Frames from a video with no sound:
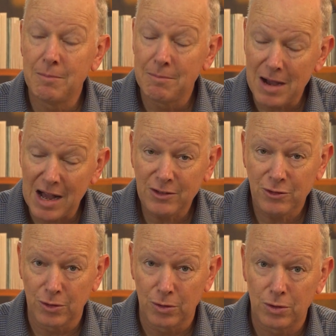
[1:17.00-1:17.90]
My
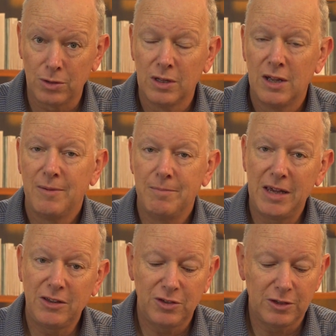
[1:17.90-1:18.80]
soul
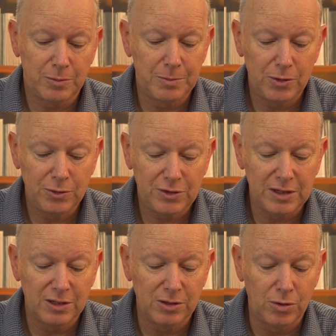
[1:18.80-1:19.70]
makes its boast in
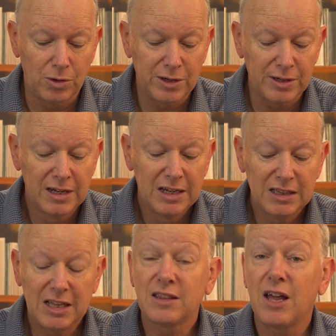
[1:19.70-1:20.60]
the Lord.
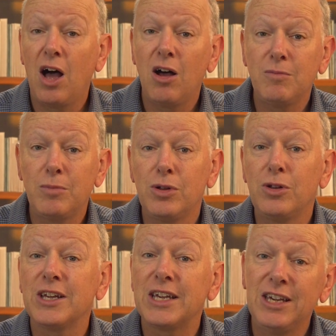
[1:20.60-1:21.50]
Let the
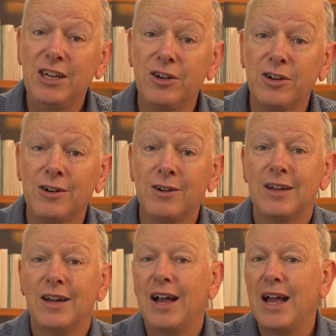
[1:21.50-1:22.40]
humble hear
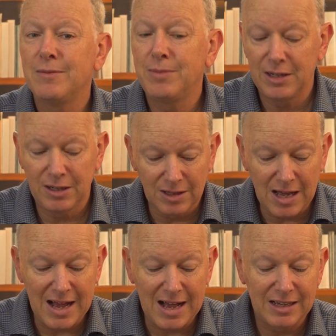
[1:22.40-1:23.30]
and be
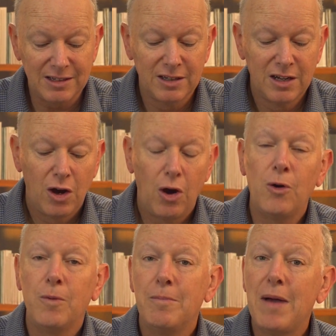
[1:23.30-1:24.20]
glad.
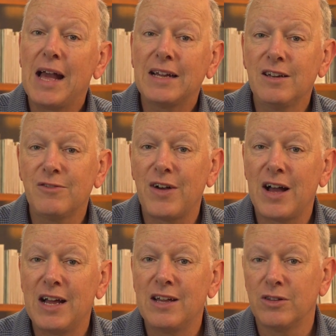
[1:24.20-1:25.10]
Oh,
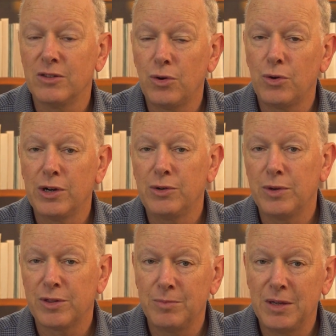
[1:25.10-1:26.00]
magnify the Lord
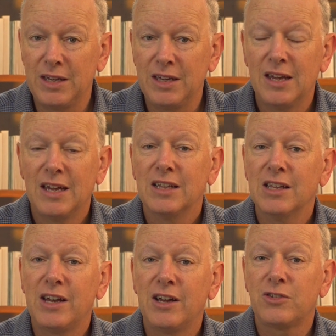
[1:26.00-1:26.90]
with me.
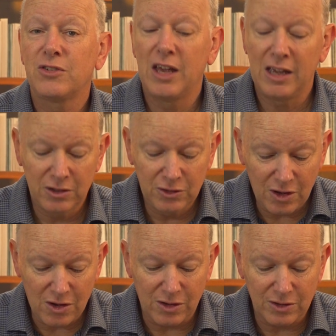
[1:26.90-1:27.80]
Let us
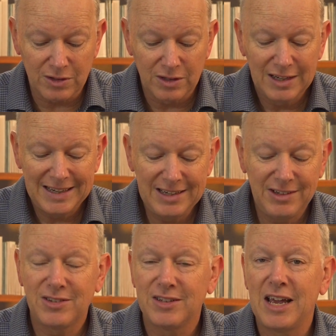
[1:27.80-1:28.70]
exalt
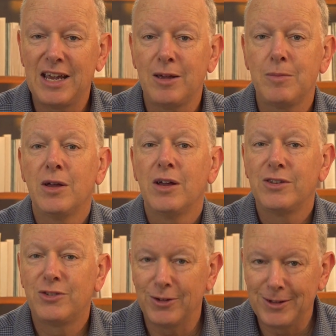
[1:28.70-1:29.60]
his name
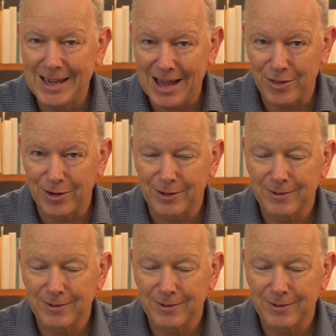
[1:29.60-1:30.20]
together.